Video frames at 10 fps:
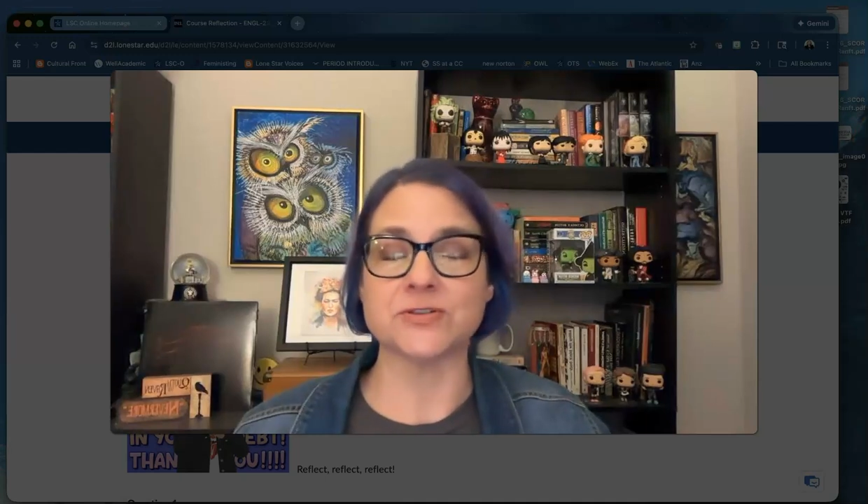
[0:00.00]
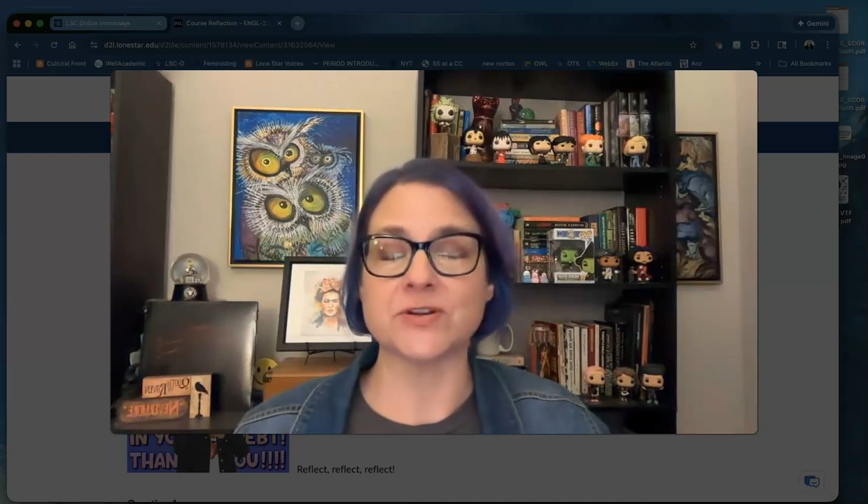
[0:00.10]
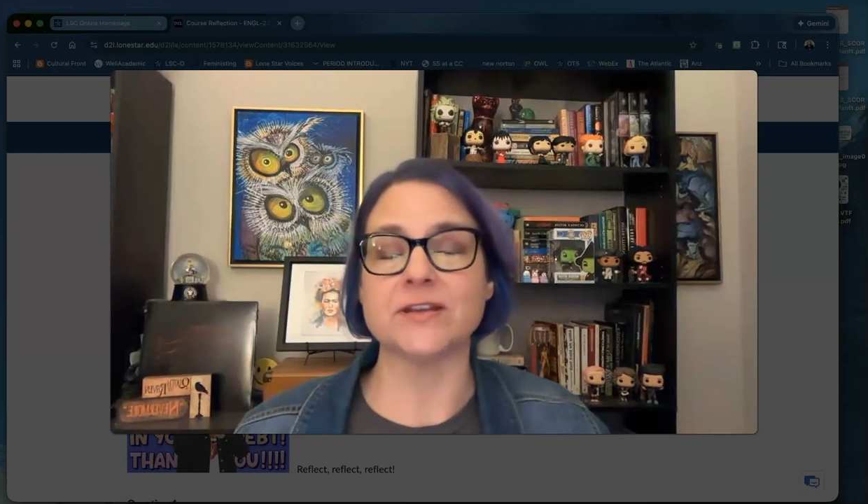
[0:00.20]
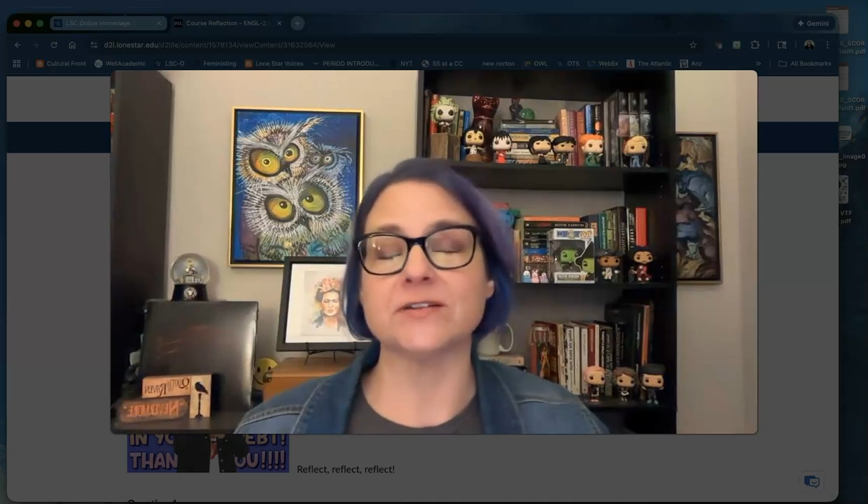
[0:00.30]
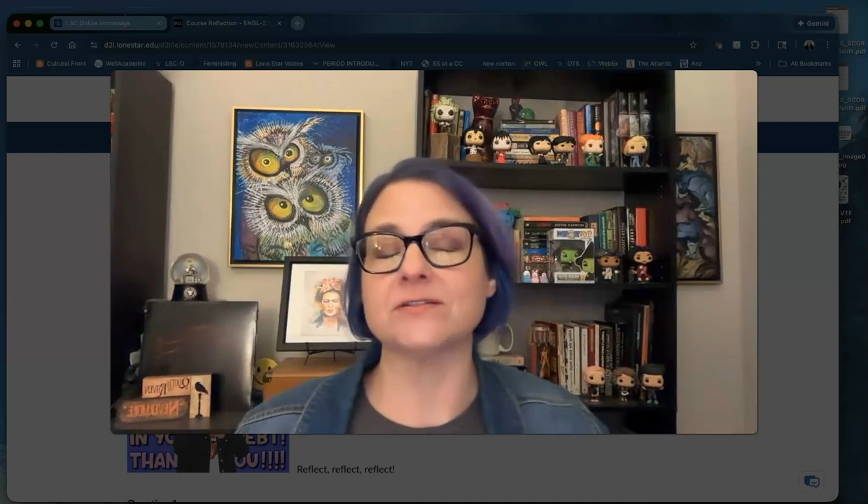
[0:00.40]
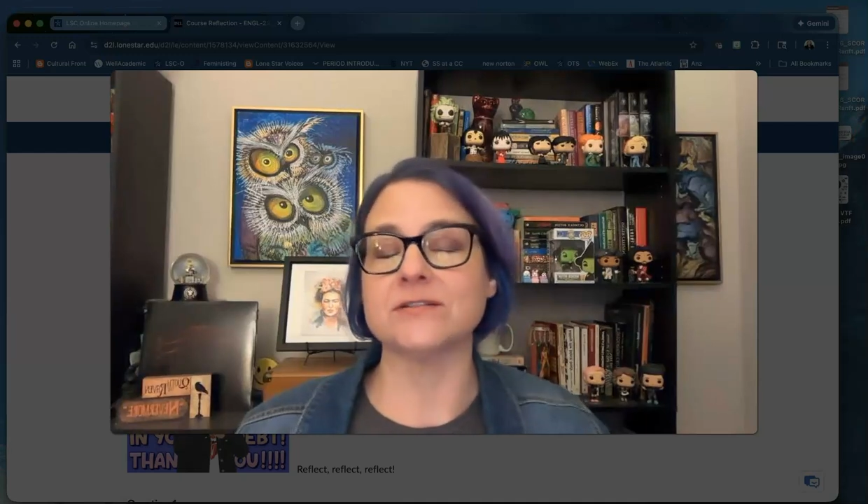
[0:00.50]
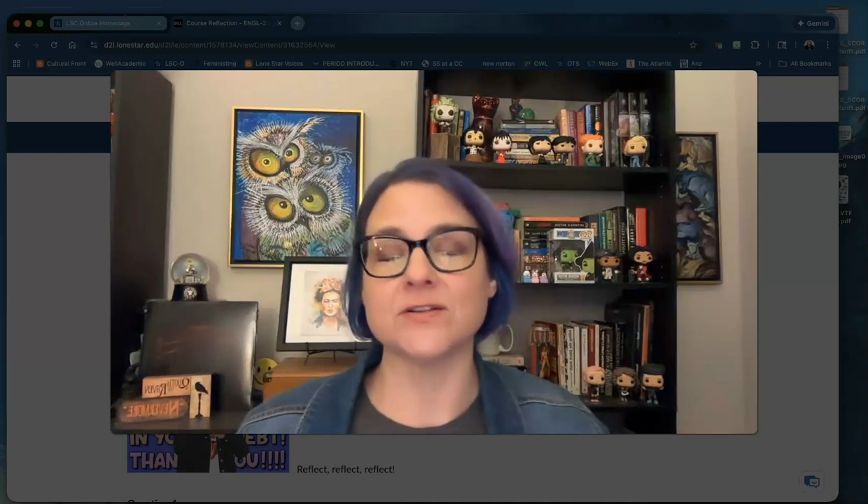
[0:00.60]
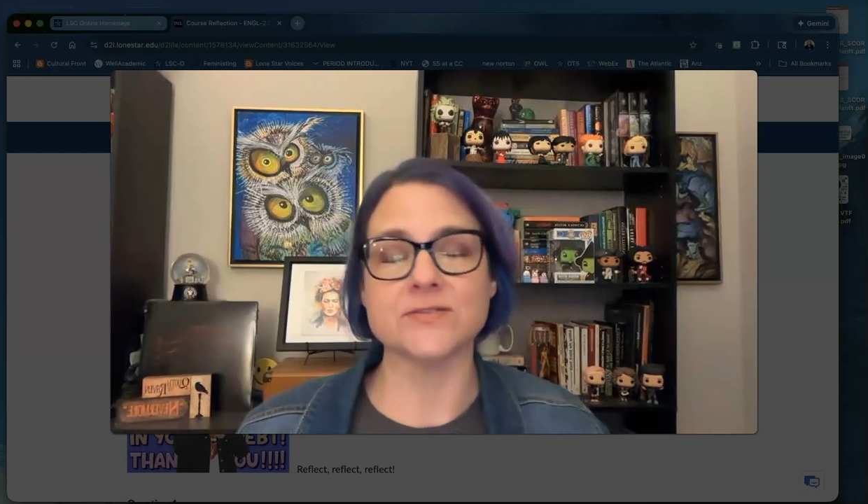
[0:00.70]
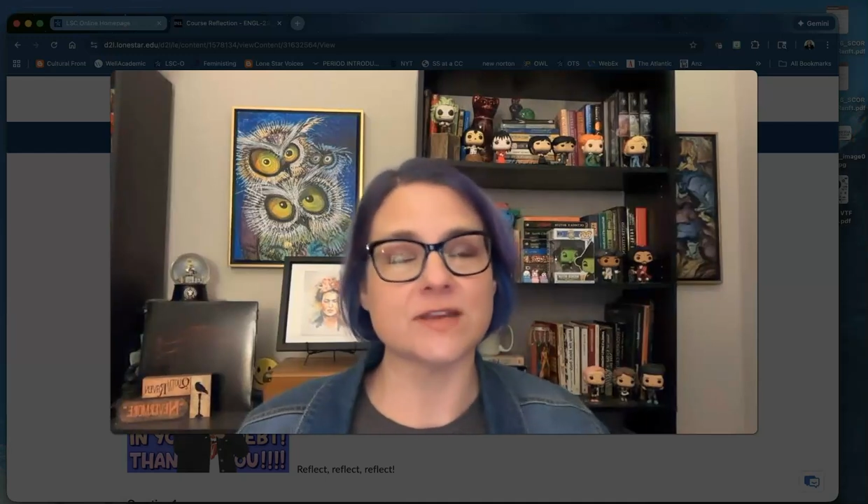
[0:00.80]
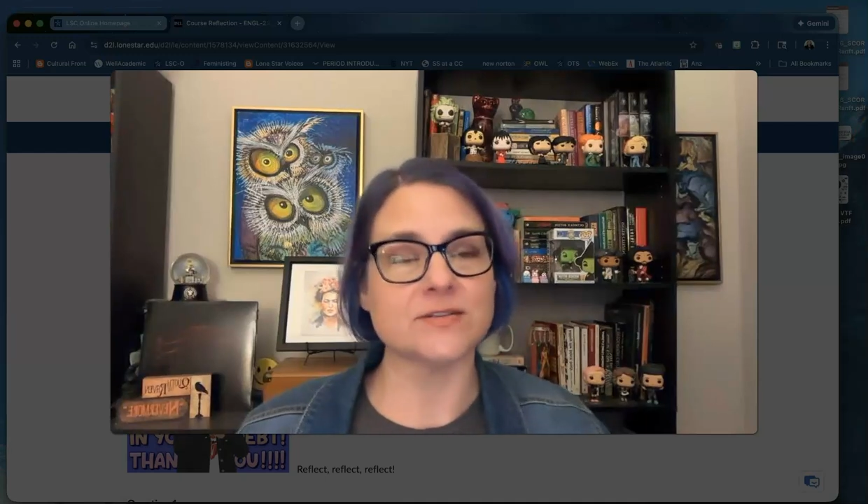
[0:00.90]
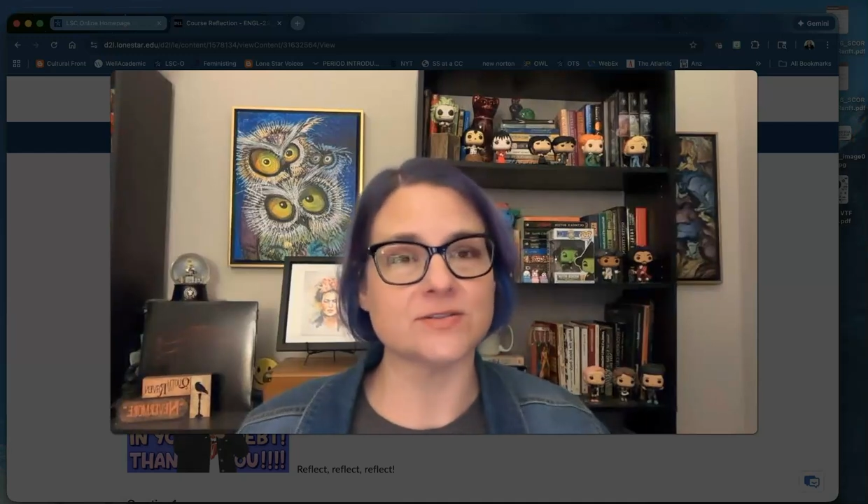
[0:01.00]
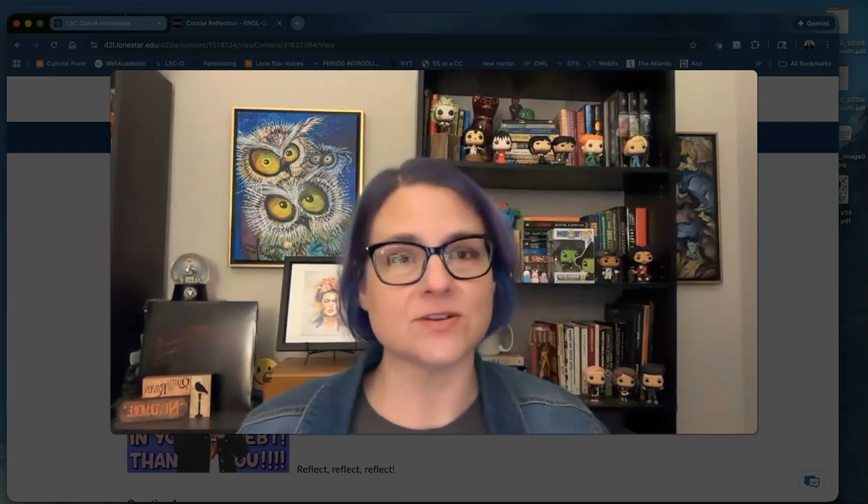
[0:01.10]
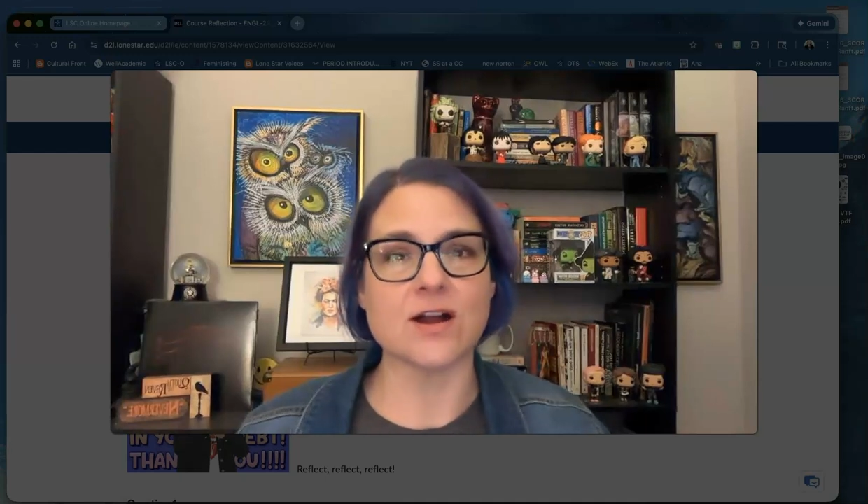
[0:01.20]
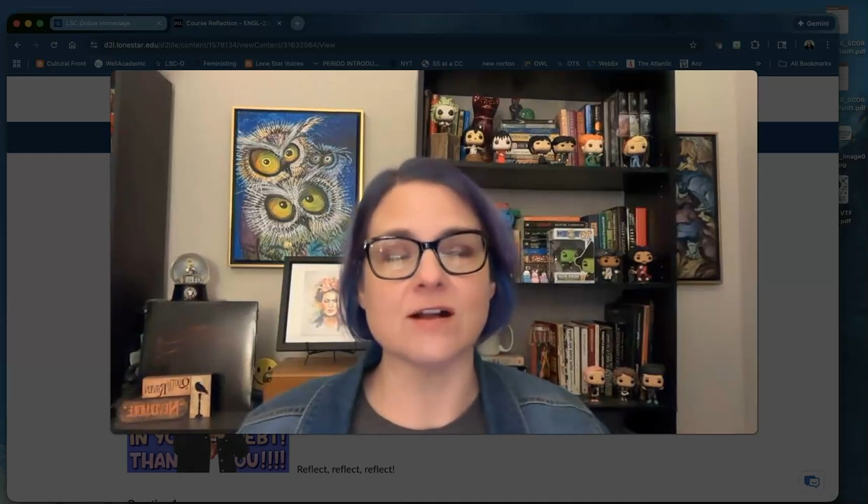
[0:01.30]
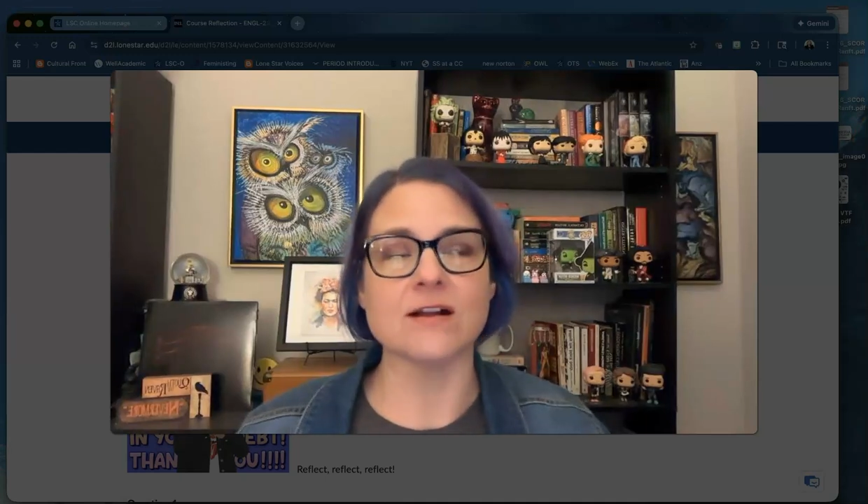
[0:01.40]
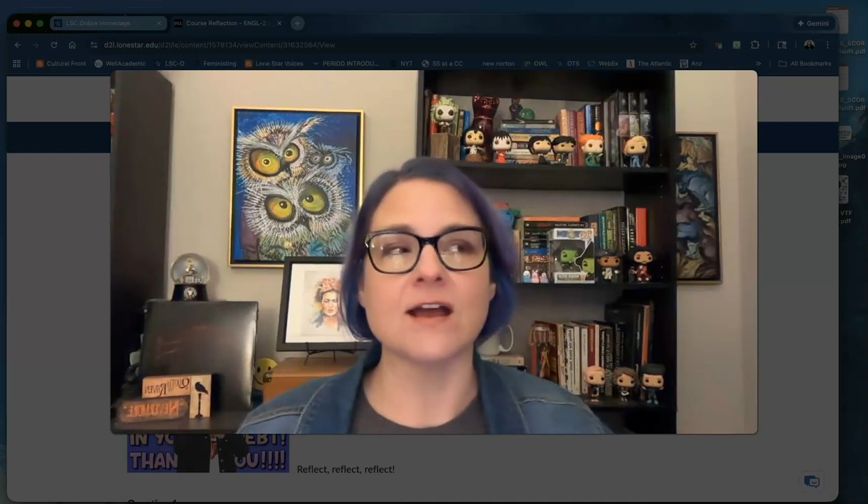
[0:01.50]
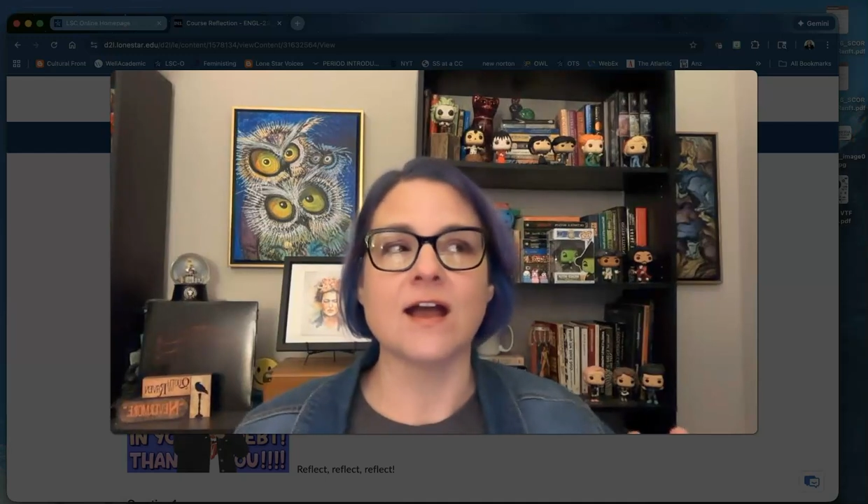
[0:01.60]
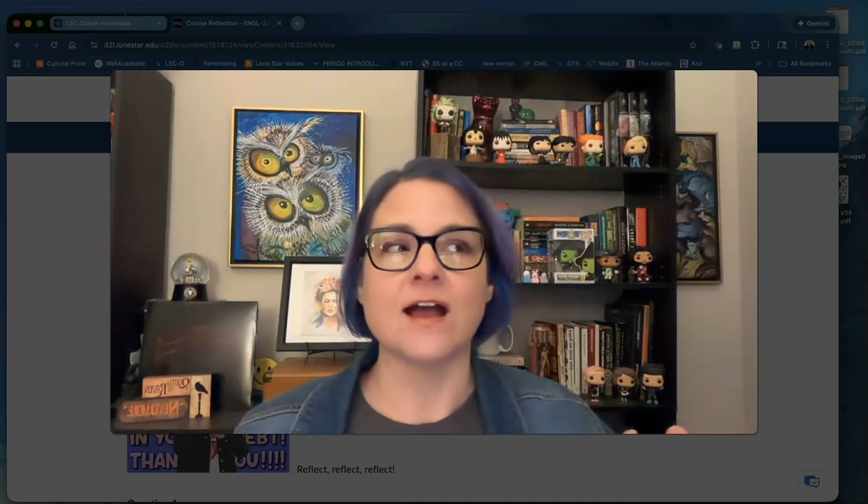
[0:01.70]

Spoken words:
trying to close out strong.